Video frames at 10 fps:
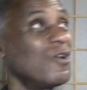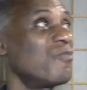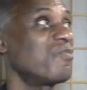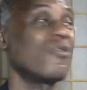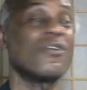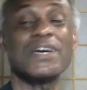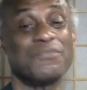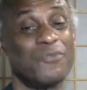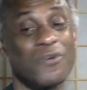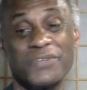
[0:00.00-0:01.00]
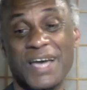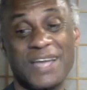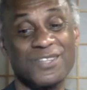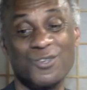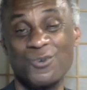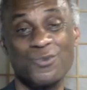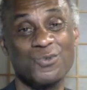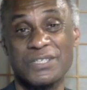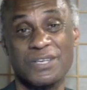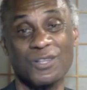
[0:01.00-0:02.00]
oh boy, we got
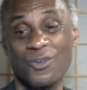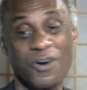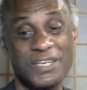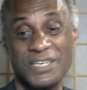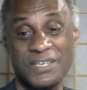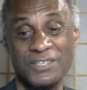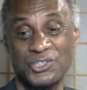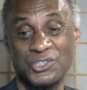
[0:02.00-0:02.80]
news galore here.